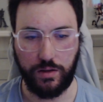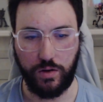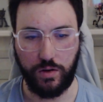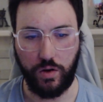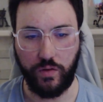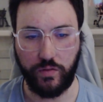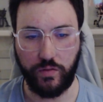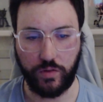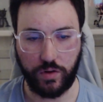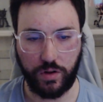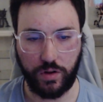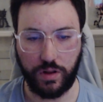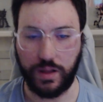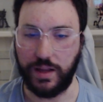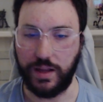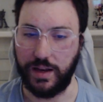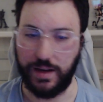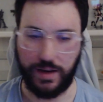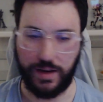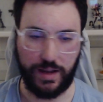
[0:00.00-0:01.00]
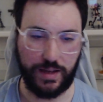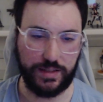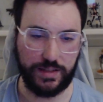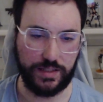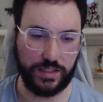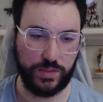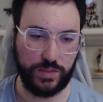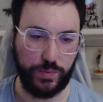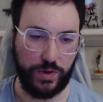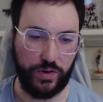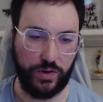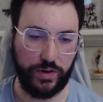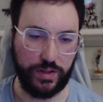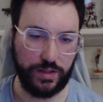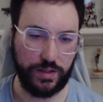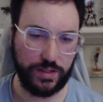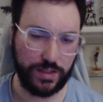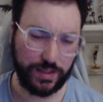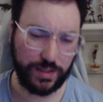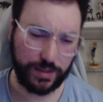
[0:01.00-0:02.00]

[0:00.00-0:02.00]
Overall, a nice experience.